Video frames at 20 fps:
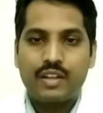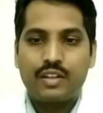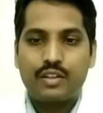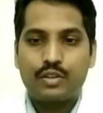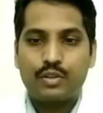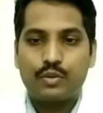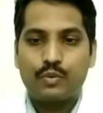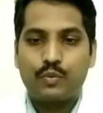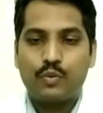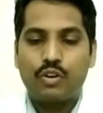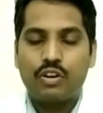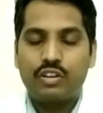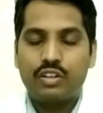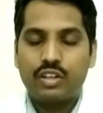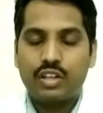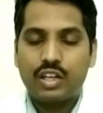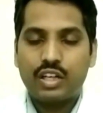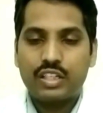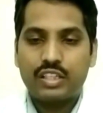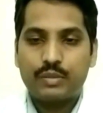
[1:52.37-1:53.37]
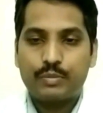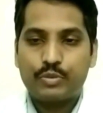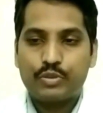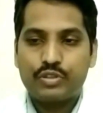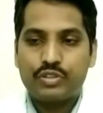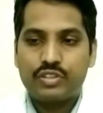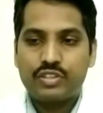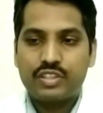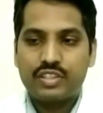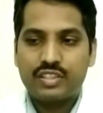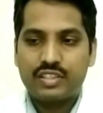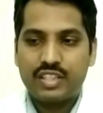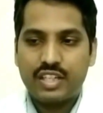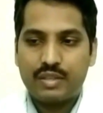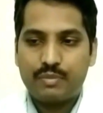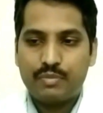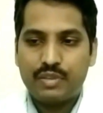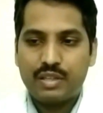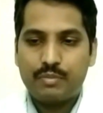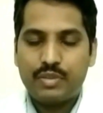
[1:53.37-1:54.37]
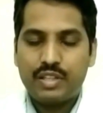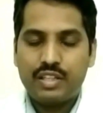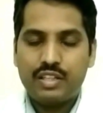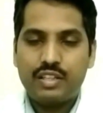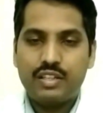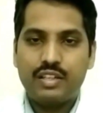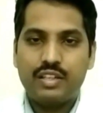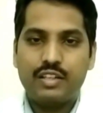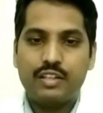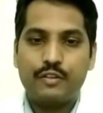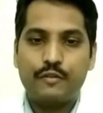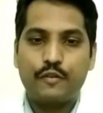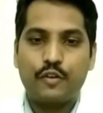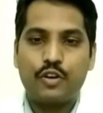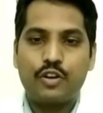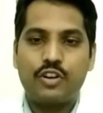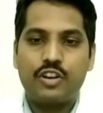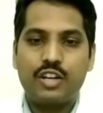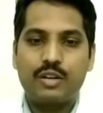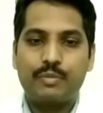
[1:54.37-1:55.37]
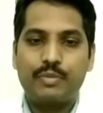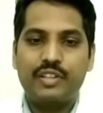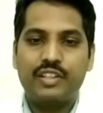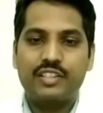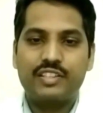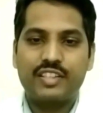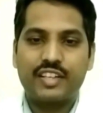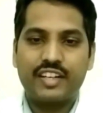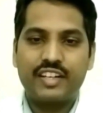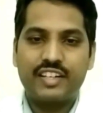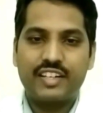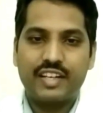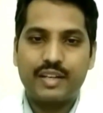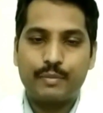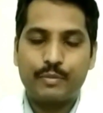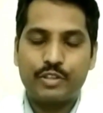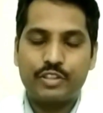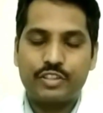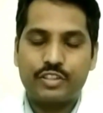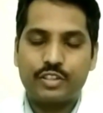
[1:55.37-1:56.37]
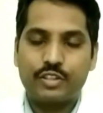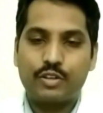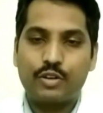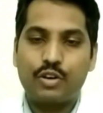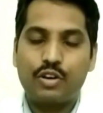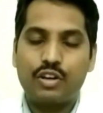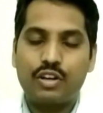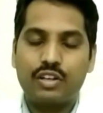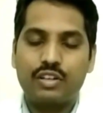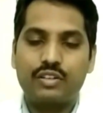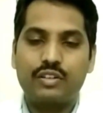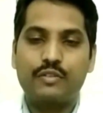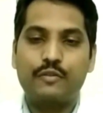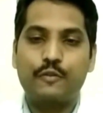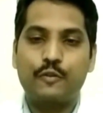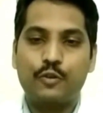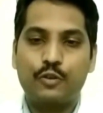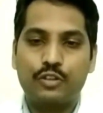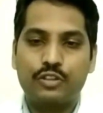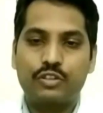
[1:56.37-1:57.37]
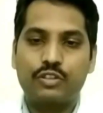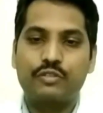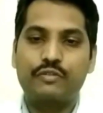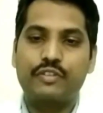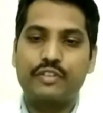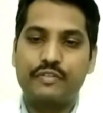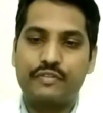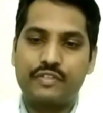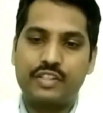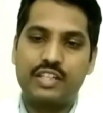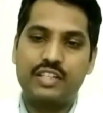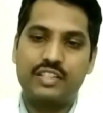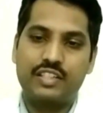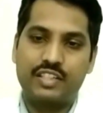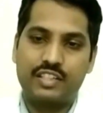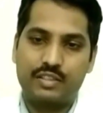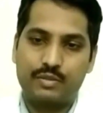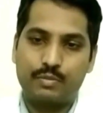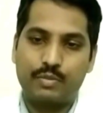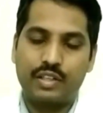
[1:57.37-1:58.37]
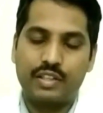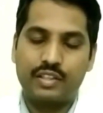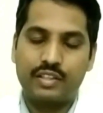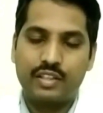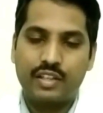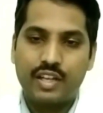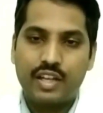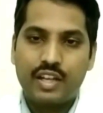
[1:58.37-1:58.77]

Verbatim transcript: so what are the procedures that may be uh, followed up in the second trimester or the fourth or fifth and sixth month